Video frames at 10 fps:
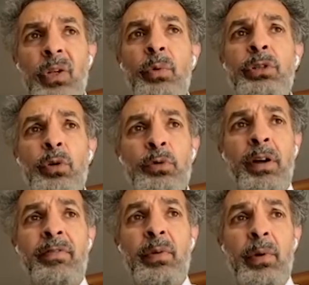We talk to
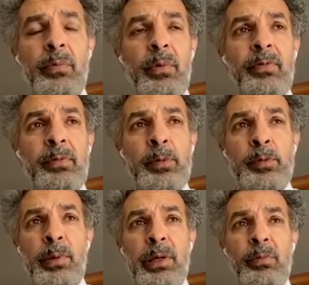everyone.
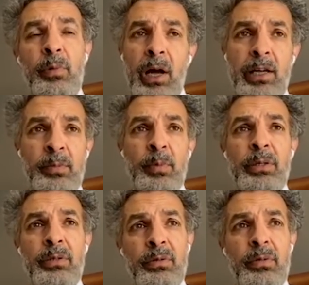I speak
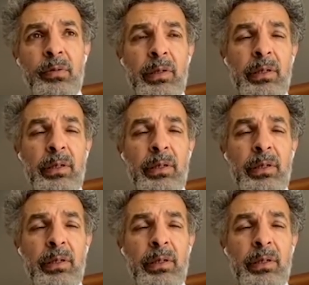to